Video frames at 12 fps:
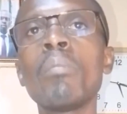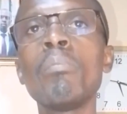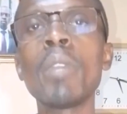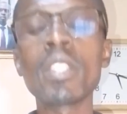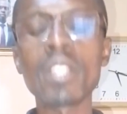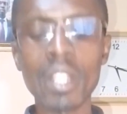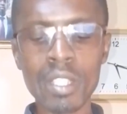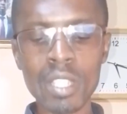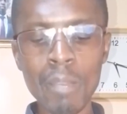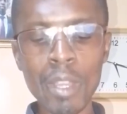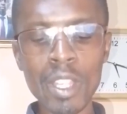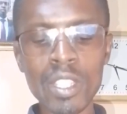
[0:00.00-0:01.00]
basically
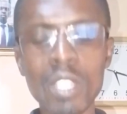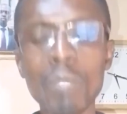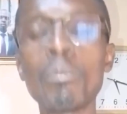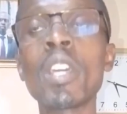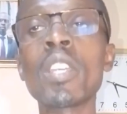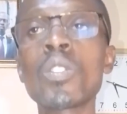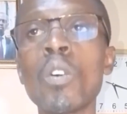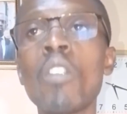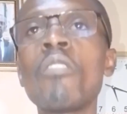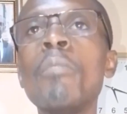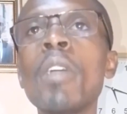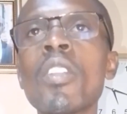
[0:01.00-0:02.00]
someone's place of
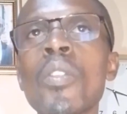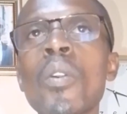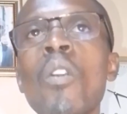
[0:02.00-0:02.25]
birth